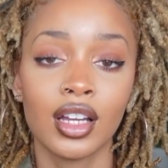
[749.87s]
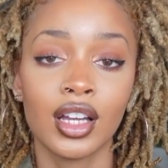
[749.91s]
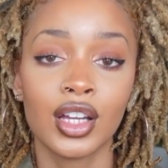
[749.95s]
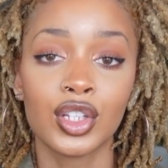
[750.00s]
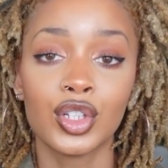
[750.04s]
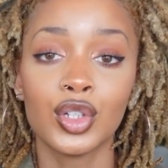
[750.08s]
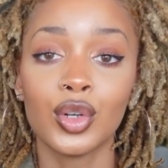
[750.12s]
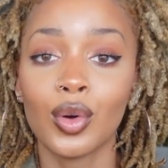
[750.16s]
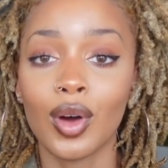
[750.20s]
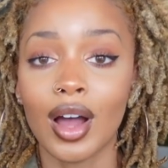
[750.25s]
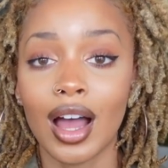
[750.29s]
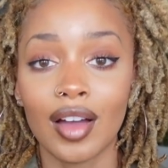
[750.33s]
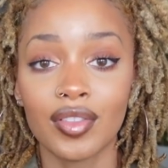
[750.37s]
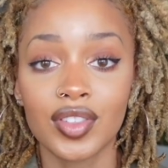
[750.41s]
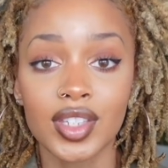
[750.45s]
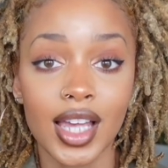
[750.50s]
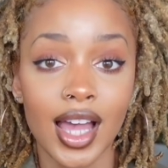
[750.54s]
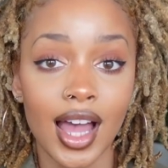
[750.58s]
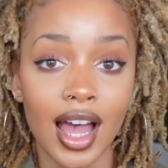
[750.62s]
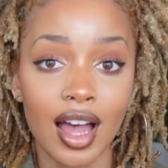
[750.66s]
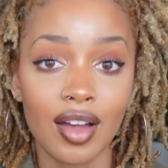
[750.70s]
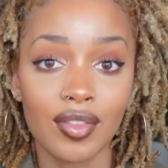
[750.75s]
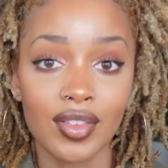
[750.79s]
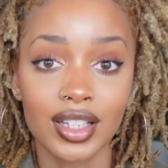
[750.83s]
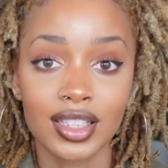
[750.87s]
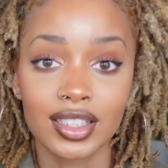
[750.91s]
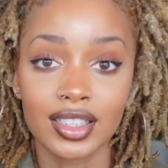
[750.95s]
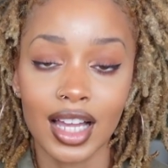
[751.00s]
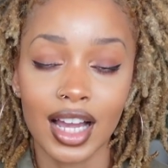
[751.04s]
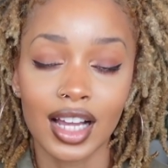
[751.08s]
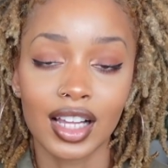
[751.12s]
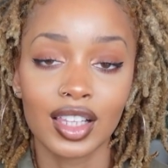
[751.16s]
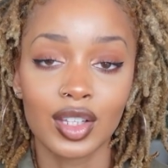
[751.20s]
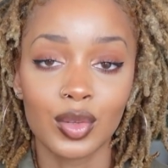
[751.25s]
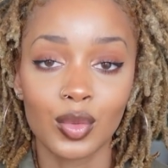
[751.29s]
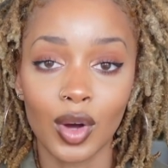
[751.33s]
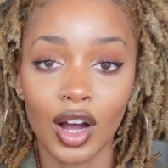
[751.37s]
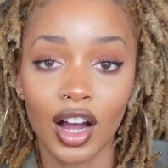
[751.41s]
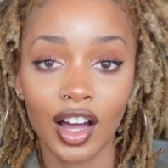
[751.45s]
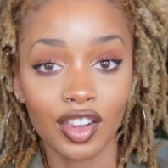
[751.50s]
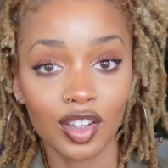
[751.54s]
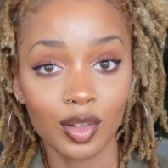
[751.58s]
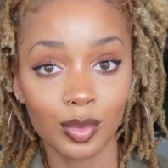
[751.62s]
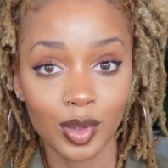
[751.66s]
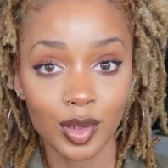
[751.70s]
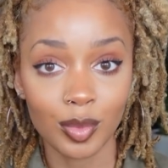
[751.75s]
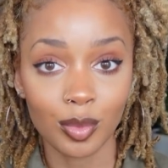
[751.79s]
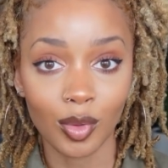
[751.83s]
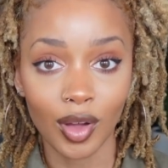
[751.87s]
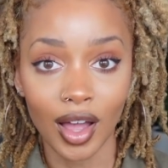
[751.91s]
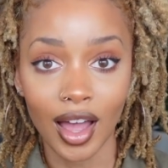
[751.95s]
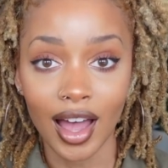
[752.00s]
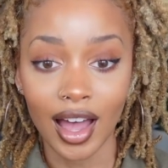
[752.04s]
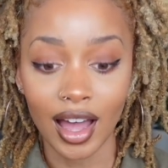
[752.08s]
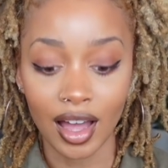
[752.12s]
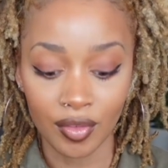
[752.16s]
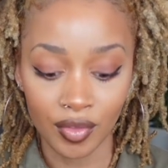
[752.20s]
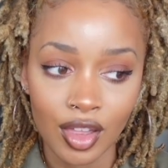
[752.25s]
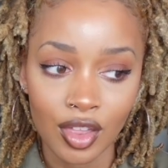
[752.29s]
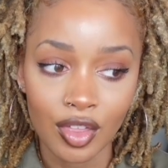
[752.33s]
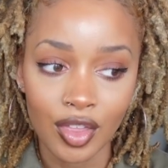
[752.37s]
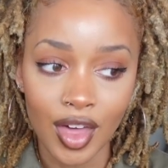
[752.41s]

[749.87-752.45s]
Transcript: You don't have to have exactly what other people have.